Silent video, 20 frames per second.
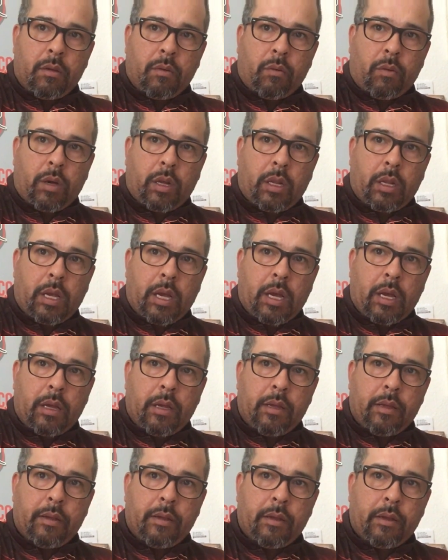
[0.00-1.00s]
Voila,
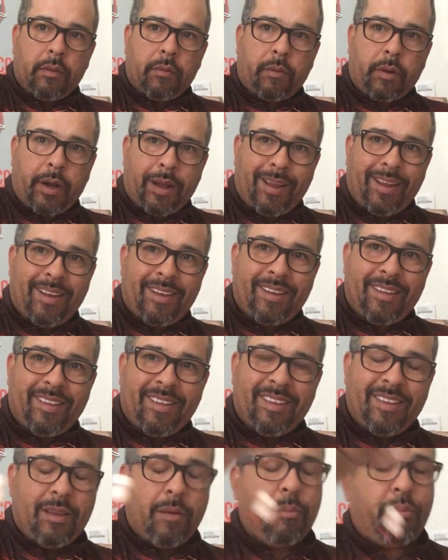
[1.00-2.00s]
right?
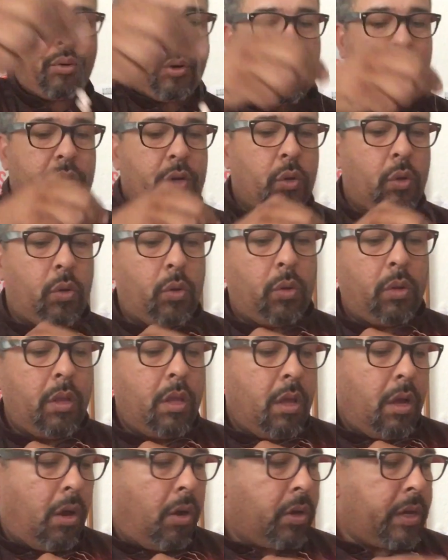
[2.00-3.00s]
Pretty cool.
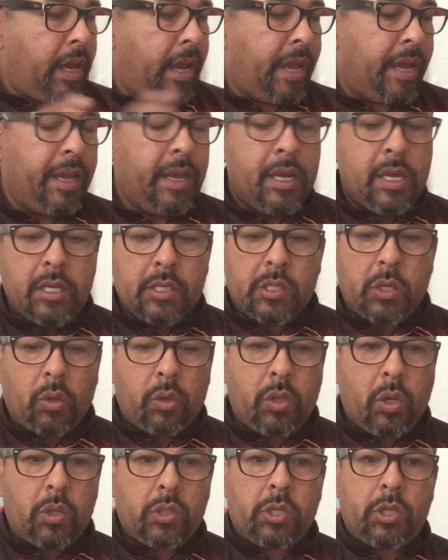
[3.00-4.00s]
Okay, so
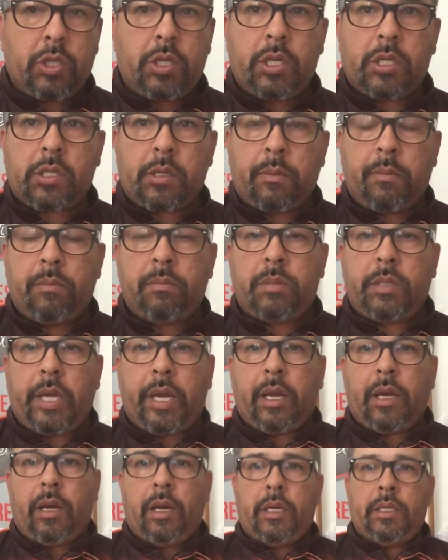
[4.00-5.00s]
those are just some
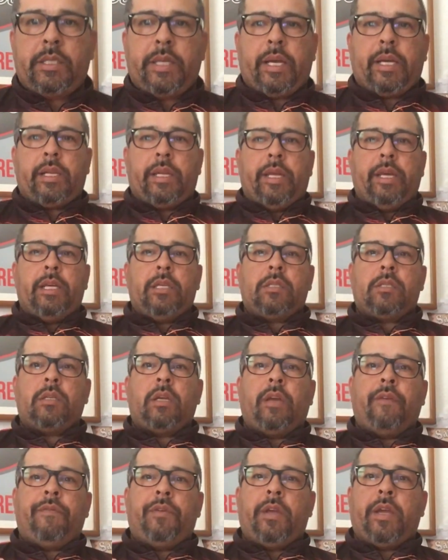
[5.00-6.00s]
techniques.
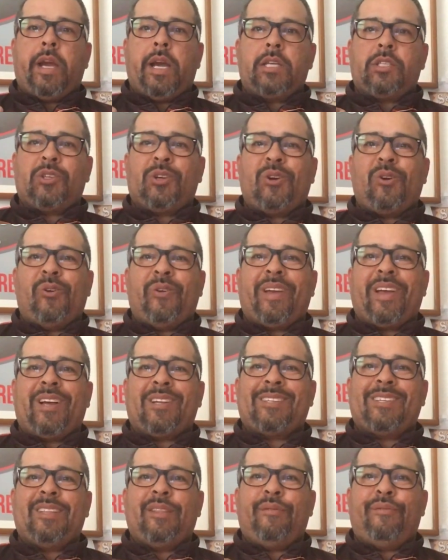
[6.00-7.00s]
If you guys are going out
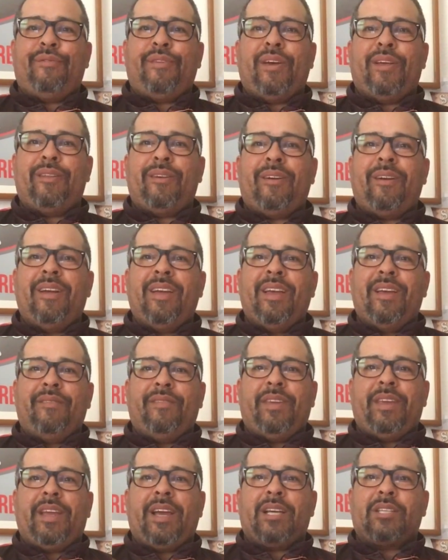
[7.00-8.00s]
to the feather,
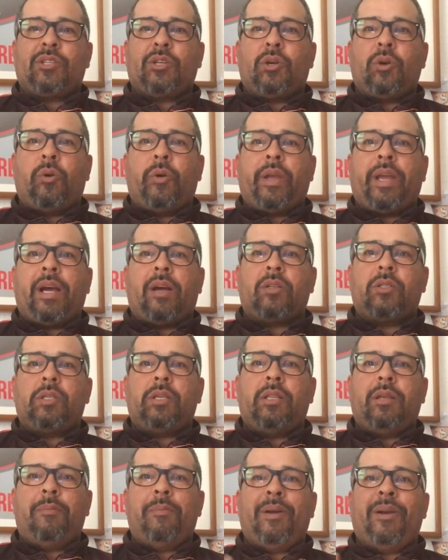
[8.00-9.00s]
if you guys are going out to
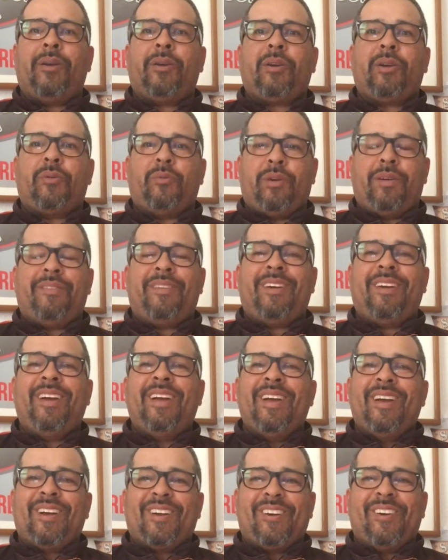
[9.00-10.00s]
the American River,
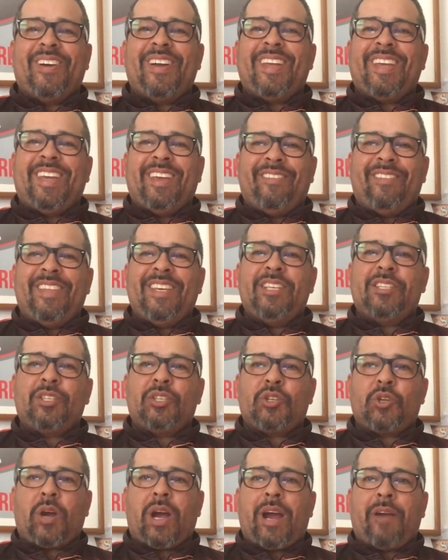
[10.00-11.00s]
go ahead and give these a
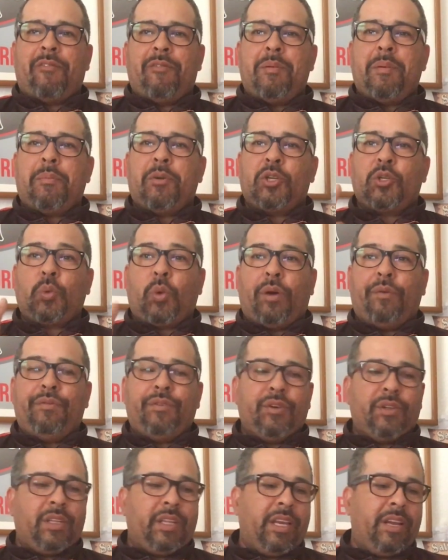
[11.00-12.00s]
try. Remember,
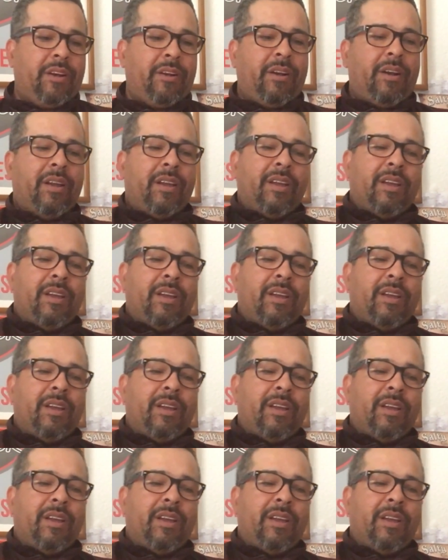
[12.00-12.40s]
12-foot leader.